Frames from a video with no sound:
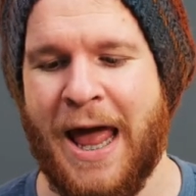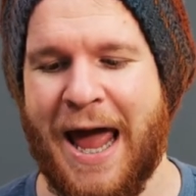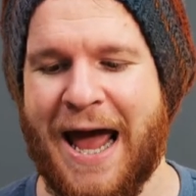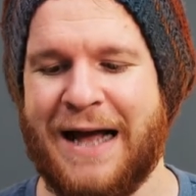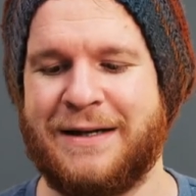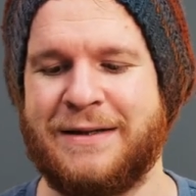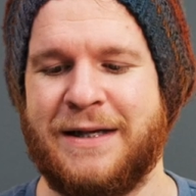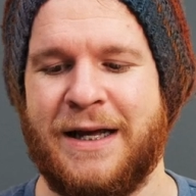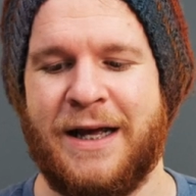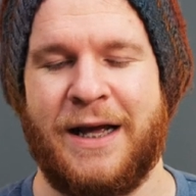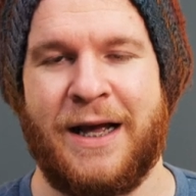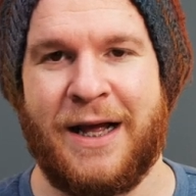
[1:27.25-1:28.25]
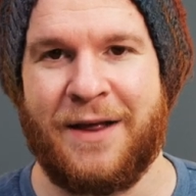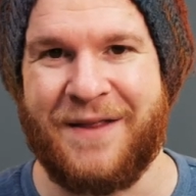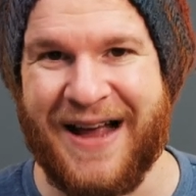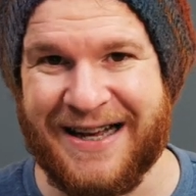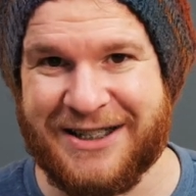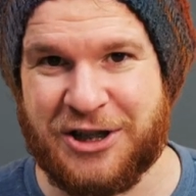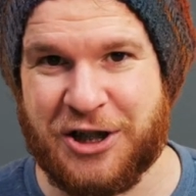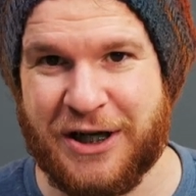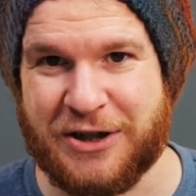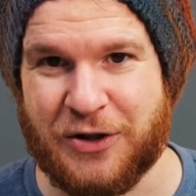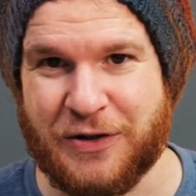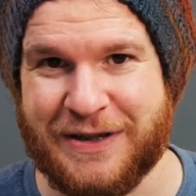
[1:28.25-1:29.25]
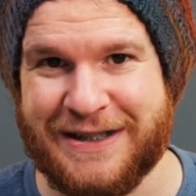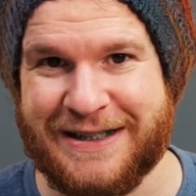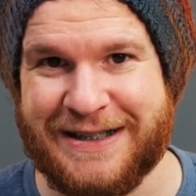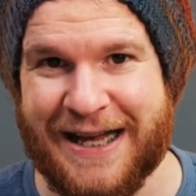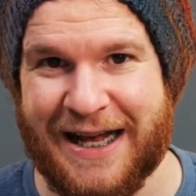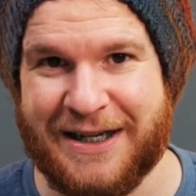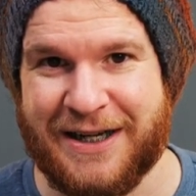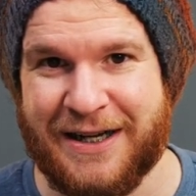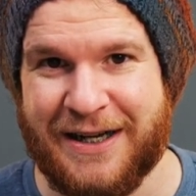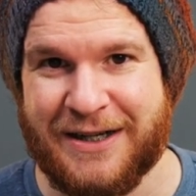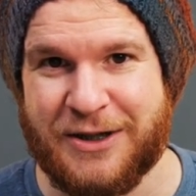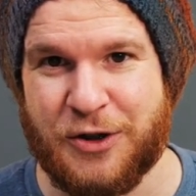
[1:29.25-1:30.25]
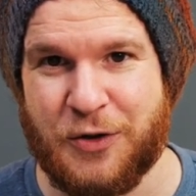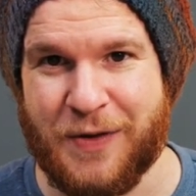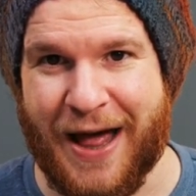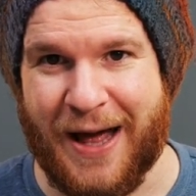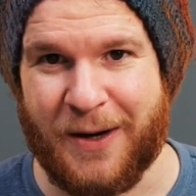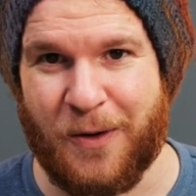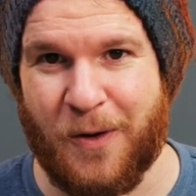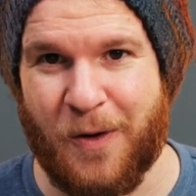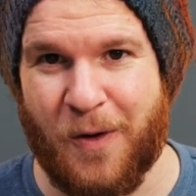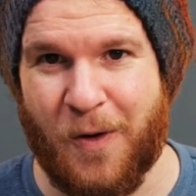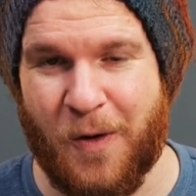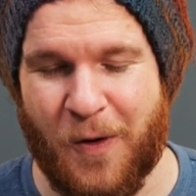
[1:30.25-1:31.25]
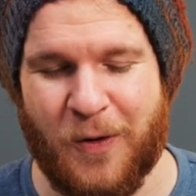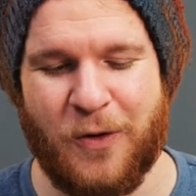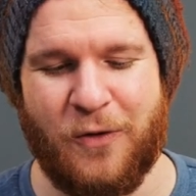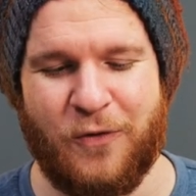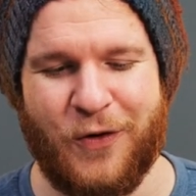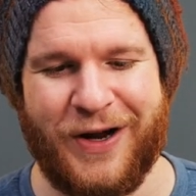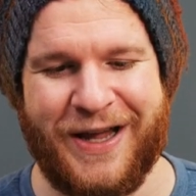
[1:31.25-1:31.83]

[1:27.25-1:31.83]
And The Ice Chasers is set to do that all over